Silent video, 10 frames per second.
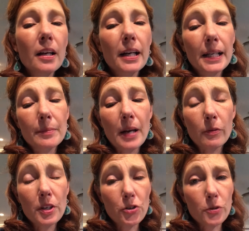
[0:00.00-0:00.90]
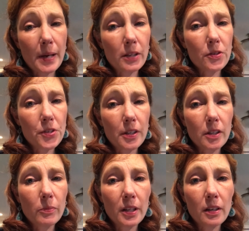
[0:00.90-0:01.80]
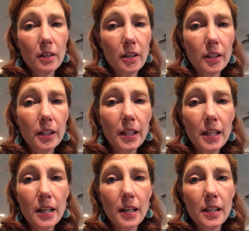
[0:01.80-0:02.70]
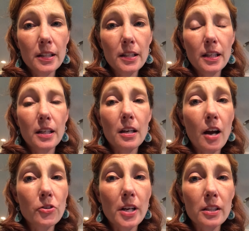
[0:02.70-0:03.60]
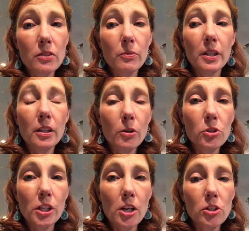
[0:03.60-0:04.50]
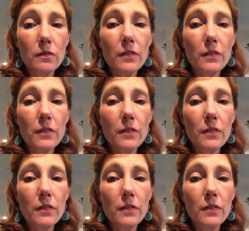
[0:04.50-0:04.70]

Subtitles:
At Research Medical Center, we are currently in the contract renegotiation